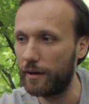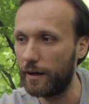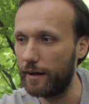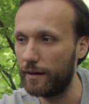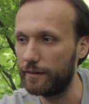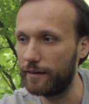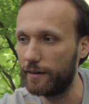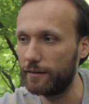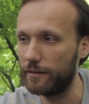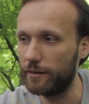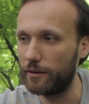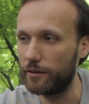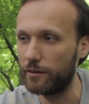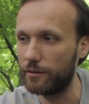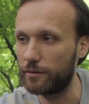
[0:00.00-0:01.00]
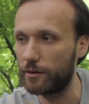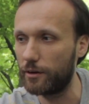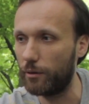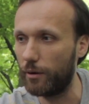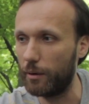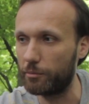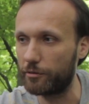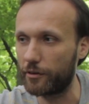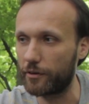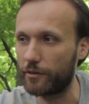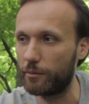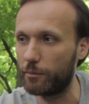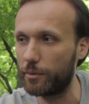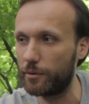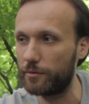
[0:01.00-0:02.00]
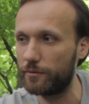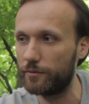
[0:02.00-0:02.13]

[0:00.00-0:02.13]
and then go up, for example.